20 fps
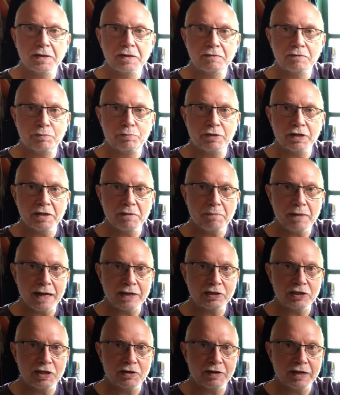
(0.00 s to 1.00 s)
for bringing back
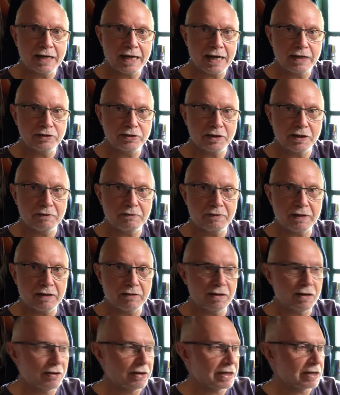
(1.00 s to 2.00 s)
jerry cans that they
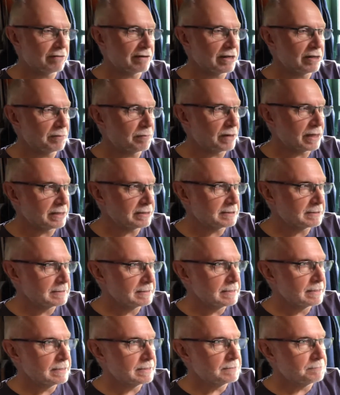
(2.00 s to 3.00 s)
found lying around the place.
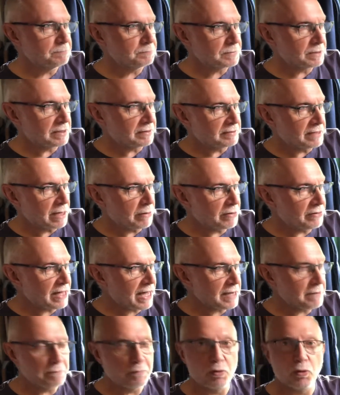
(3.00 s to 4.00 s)
They were
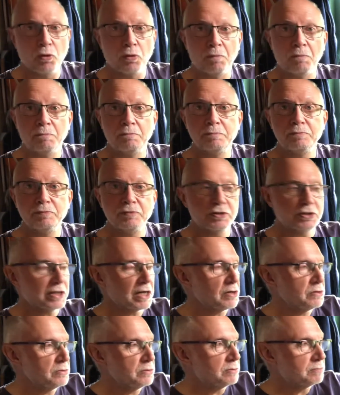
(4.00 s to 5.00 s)
that important.
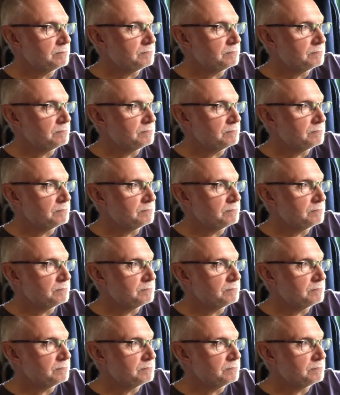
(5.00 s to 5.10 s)
So